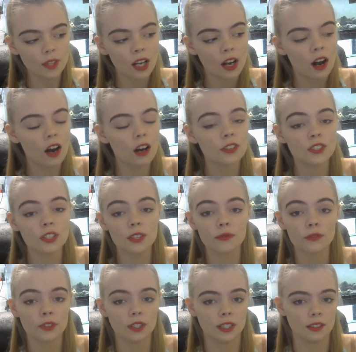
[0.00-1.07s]
are
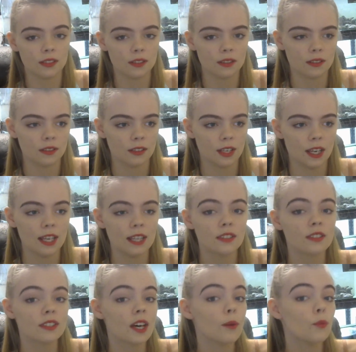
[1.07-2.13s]
different in
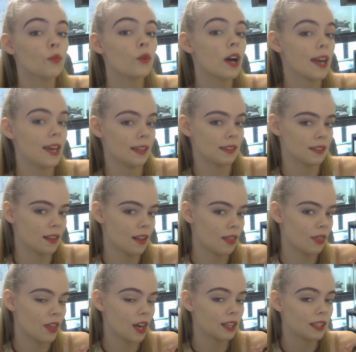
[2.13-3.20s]
some ways
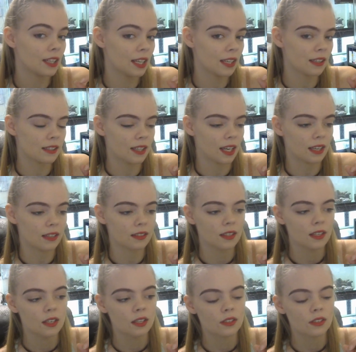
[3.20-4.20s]
than king snakes.